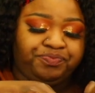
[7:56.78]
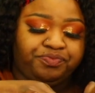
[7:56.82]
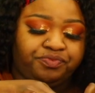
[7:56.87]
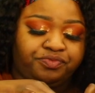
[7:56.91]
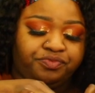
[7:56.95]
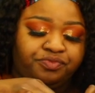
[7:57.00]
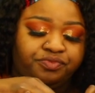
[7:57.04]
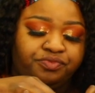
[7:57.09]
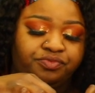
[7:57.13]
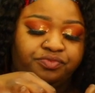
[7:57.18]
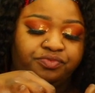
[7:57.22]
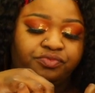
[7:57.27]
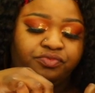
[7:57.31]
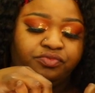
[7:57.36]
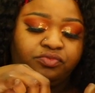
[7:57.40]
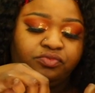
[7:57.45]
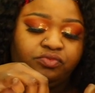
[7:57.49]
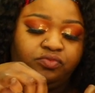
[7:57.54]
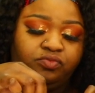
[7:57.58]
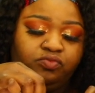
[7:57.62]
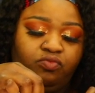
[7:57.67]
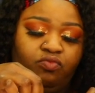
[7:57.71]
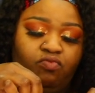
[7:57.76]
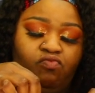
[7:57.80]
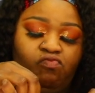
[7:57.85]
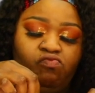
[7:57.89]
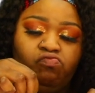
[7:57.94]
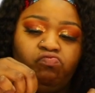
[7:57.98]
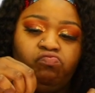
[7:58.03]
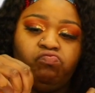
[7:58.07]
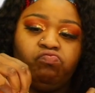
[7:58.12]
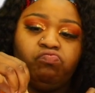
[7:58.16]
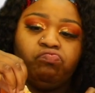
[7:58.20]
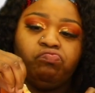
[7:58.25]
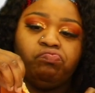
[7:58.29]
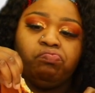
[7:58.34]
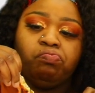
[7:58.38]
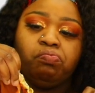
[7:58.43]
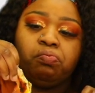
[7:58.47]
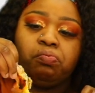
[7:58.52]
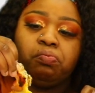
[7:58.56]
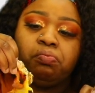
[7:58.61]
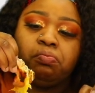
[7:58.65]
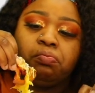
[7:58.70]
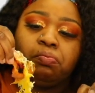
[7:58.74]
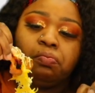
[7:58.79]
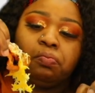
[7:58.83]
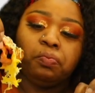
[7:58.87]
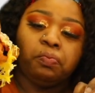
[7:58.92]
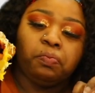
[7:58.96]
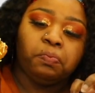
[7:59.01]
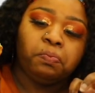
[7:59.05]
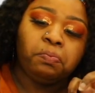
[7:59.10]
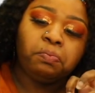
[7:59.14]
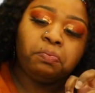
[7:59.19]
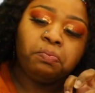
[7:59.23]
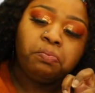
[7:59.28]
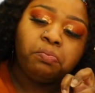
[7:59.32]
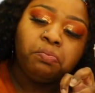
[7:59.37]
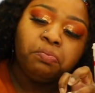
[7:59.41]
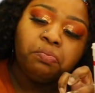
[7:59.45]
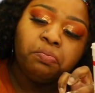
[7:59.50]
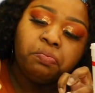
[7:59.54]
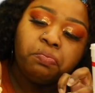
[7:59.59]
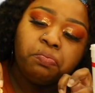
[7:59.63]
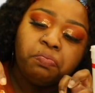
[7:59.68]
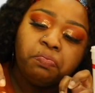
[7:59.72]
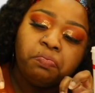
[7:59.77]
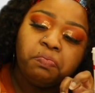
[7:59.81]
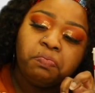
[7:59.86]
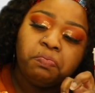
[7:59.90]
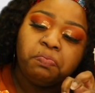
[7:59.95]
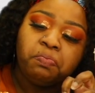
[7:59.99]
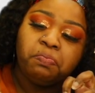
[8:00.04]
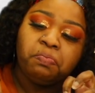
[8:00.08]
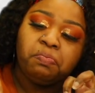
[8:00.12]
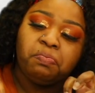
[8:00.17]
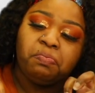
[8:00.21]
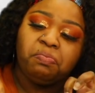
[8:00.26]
(silent)